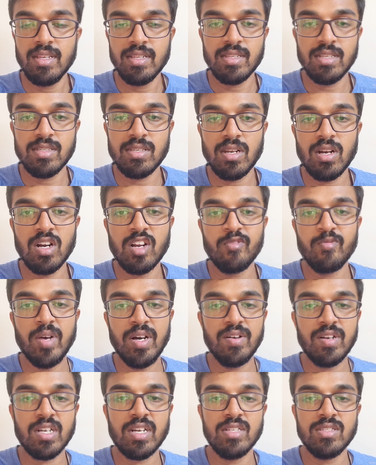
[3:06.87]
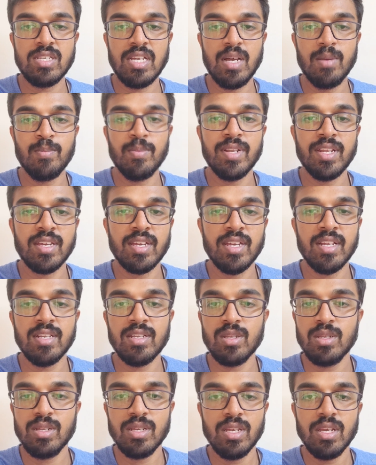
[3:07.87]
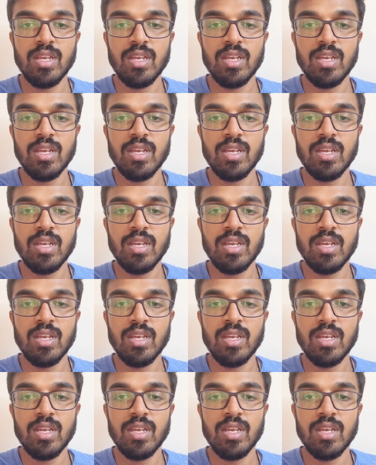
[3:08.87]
there's a lot of power cuts happening and